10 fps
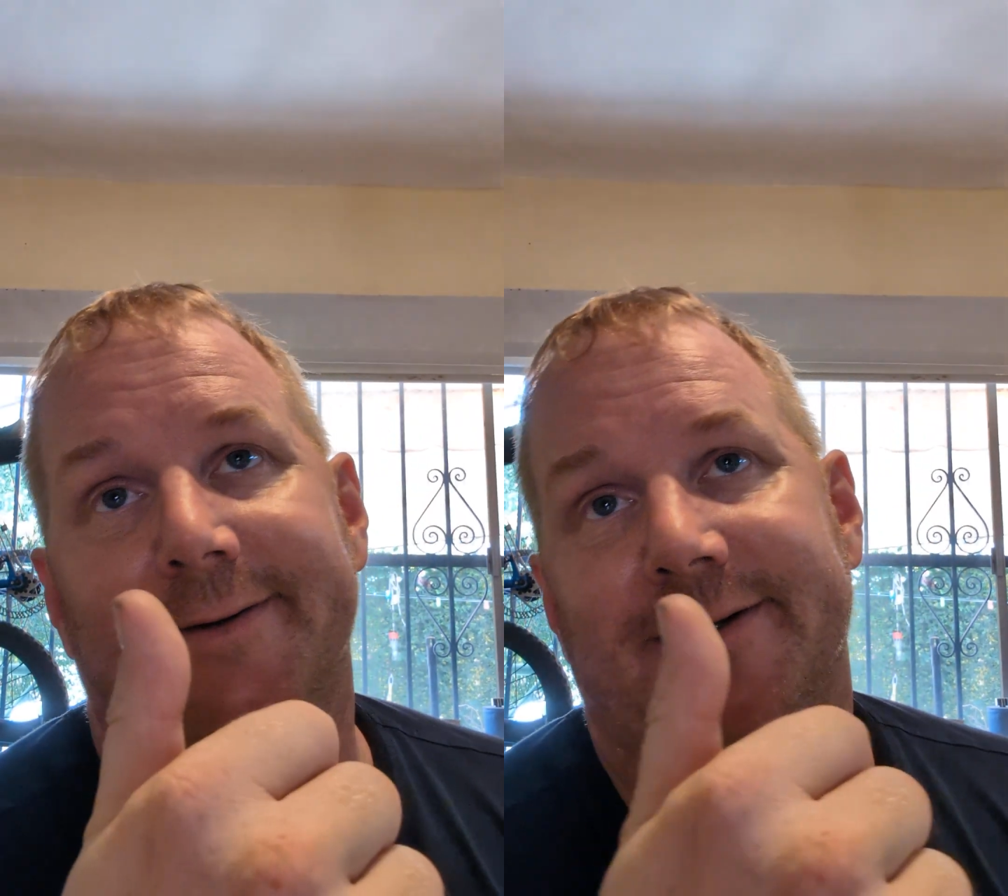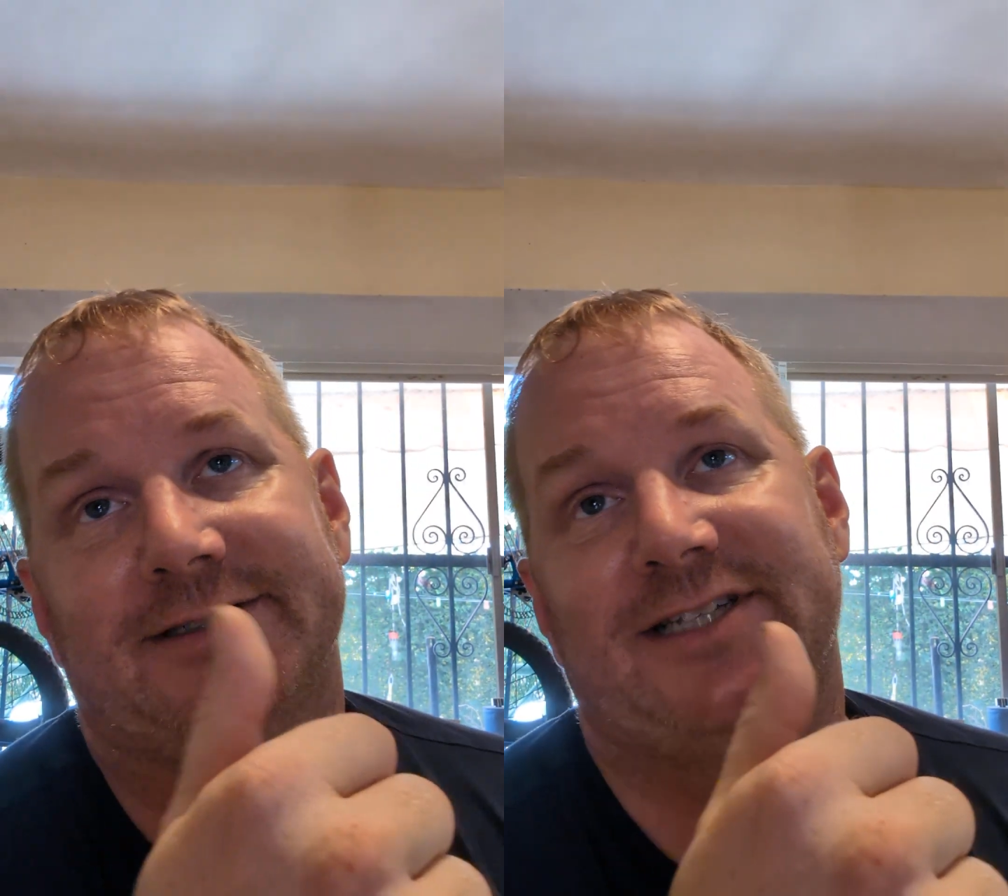
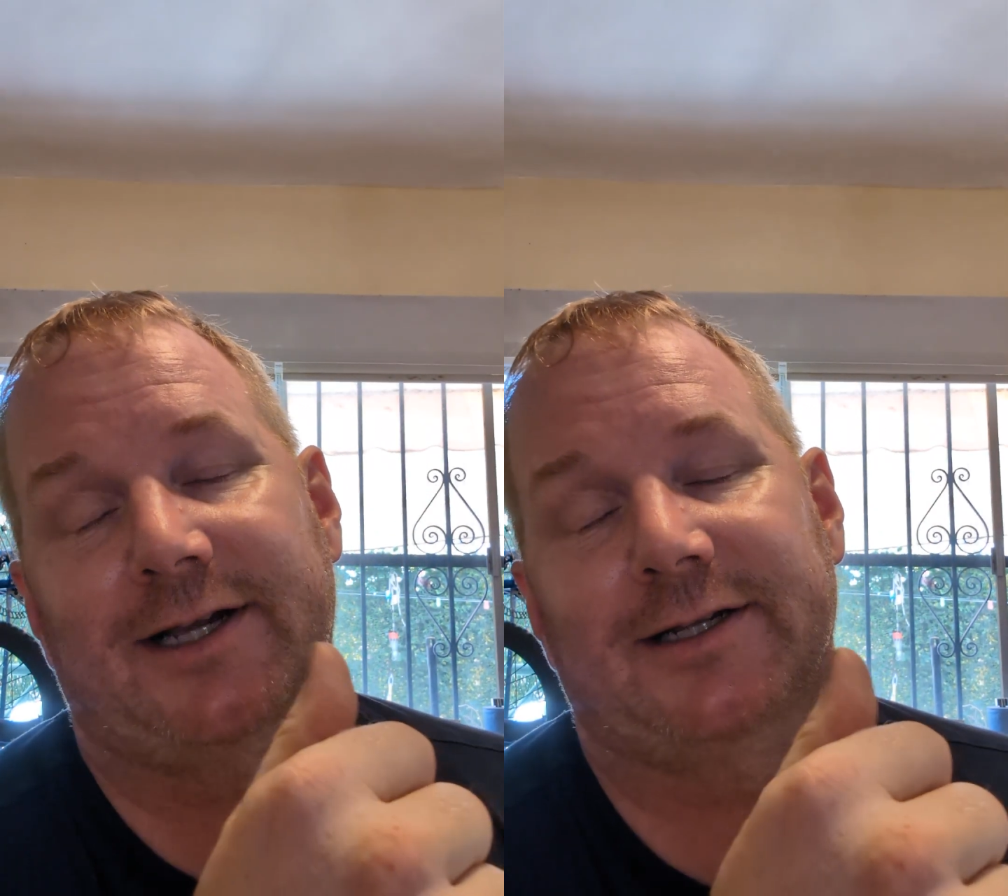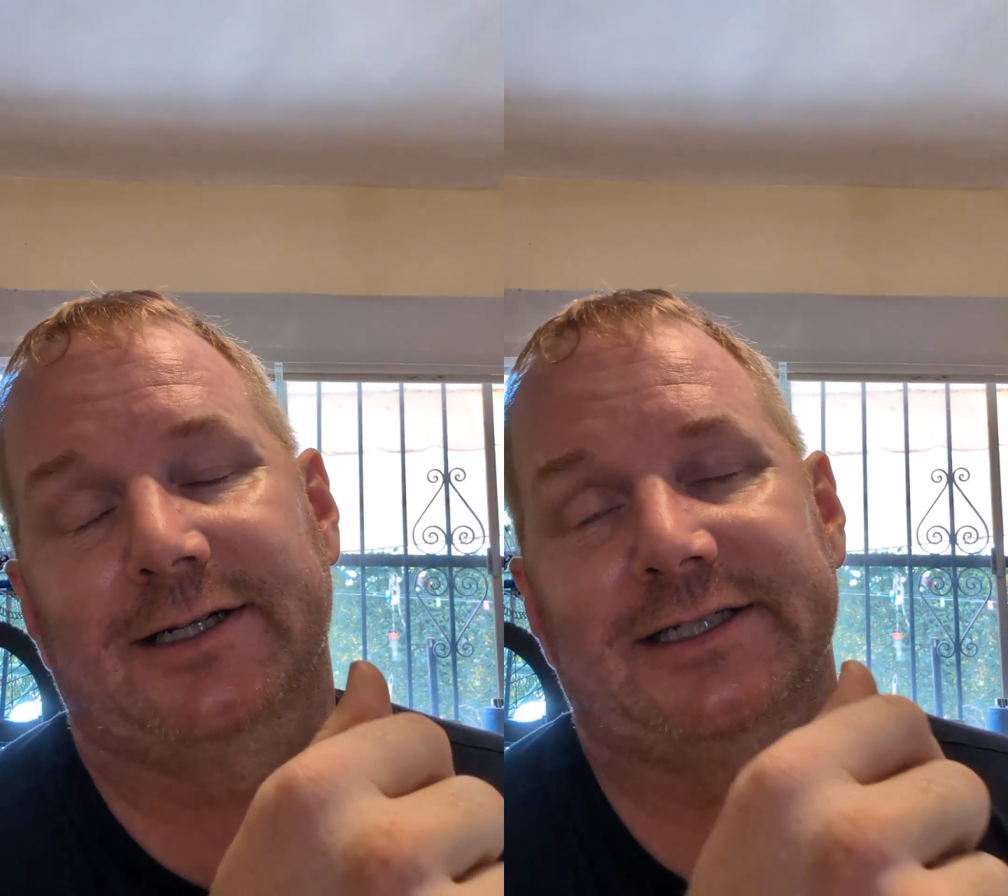it's
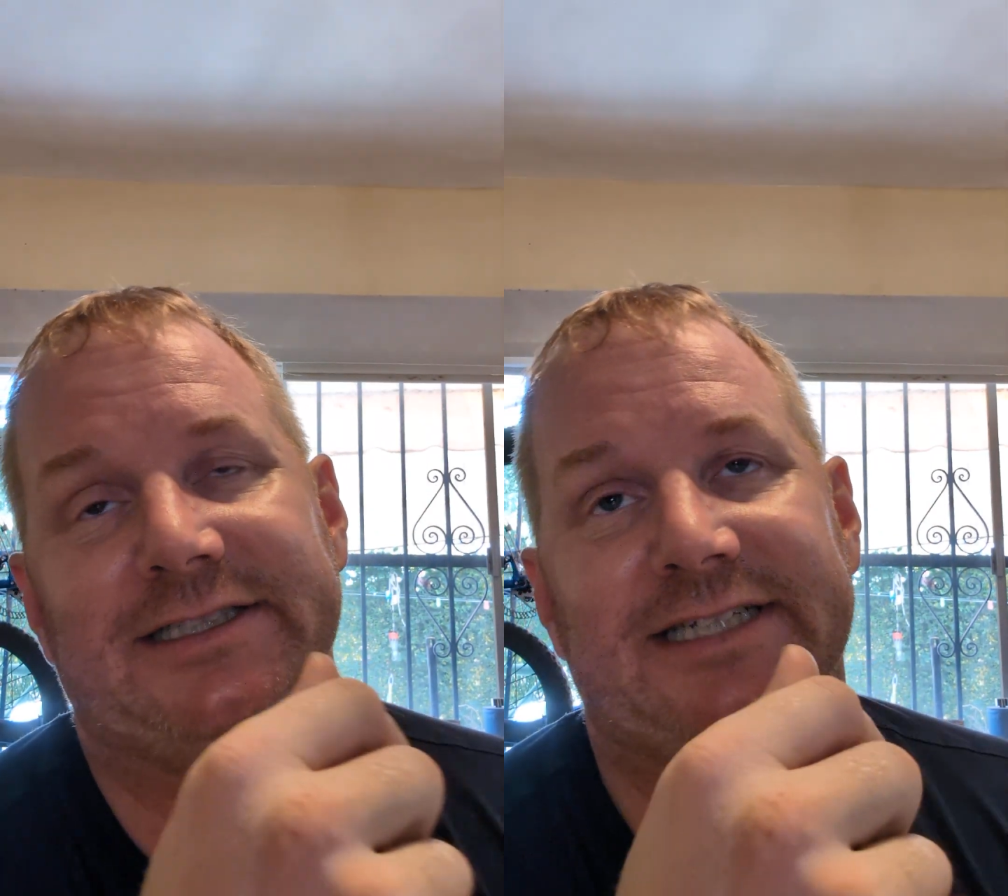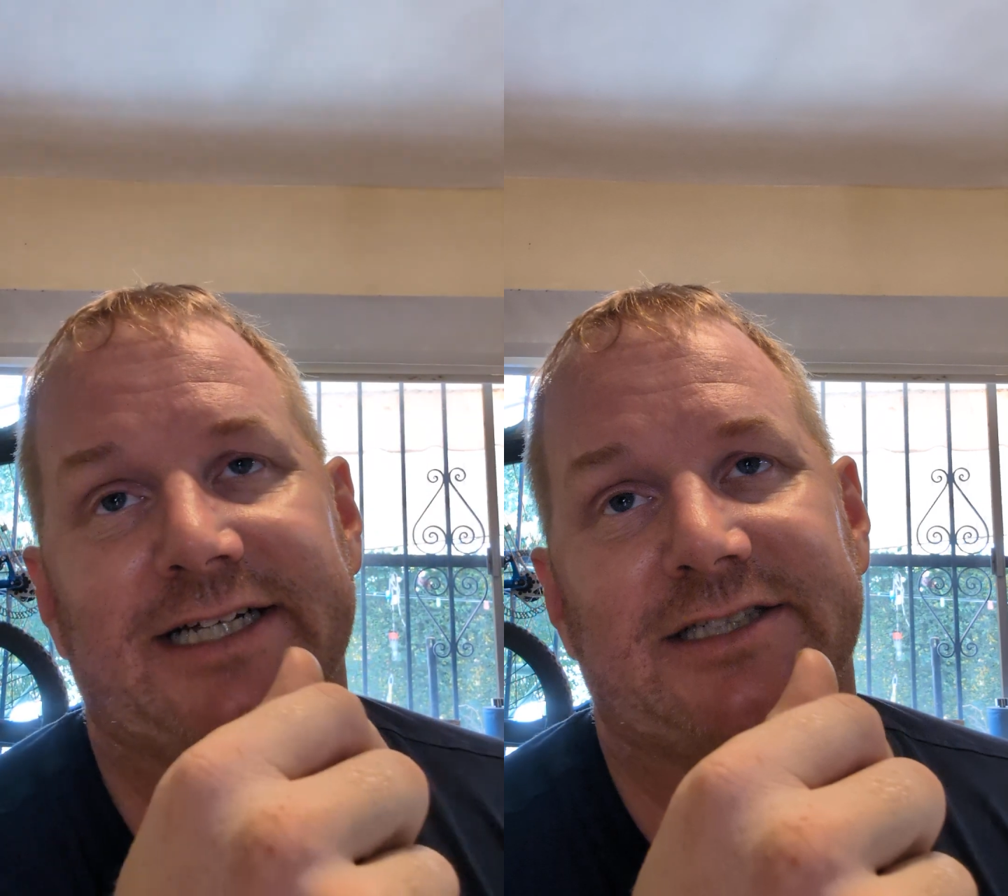technically
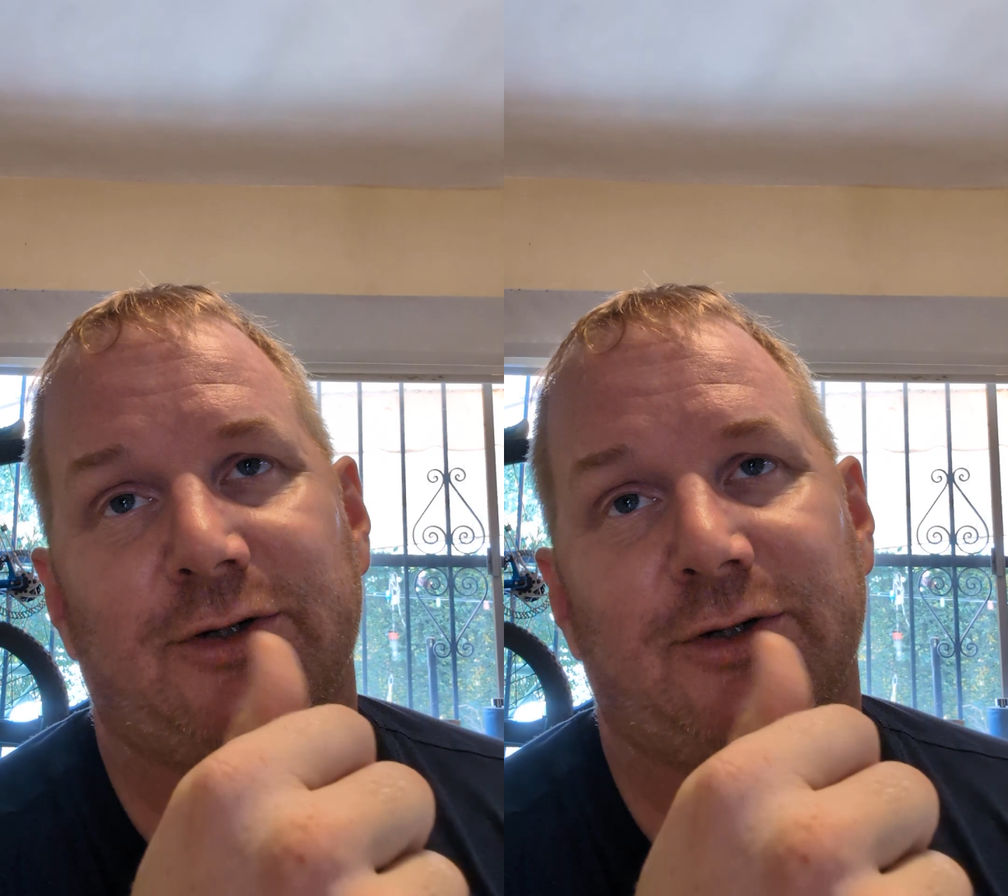6,